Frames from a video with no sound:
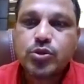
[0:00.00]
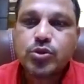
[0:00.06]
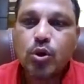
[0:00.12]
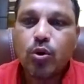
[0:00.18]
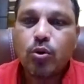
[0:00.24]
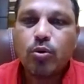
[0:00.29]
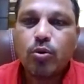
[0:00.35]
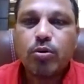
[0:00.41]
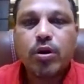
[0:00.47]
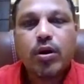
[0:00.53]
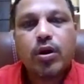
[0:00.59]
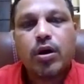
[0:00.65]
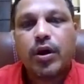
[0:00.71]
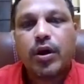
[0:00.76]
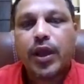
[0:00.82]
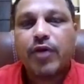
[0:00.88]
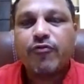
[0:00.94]
So,
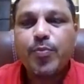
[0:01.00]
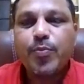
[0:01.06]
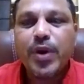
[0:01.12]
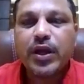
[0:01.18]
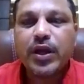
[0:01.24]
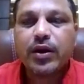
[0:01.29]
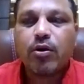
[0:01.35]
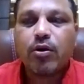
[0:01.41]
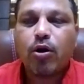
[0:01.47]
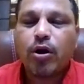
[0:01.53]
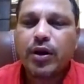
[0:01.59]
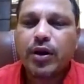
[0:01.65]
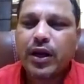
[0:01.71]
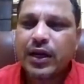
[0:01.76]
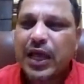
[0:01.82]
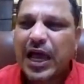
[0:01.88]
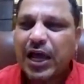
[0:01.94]
a woman,
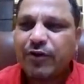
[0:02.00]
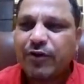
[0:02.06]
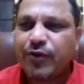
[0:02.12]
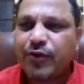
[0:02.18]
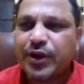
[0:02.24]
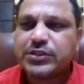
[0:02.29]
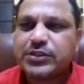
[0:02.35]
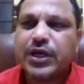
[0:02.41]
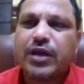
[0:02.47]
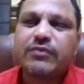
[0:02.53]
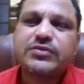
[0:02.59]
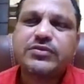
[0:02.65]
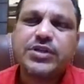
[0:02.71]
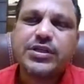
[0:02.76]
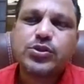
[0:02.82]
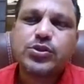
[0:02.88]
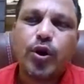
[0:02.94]
on an average,
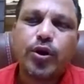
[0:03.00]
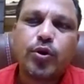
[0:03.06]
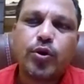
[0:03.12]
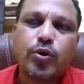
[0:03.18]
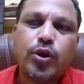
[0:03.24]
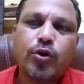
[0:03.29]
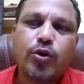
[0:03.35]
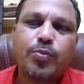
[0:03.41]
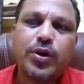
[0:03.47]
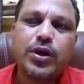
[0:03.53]
if she is going to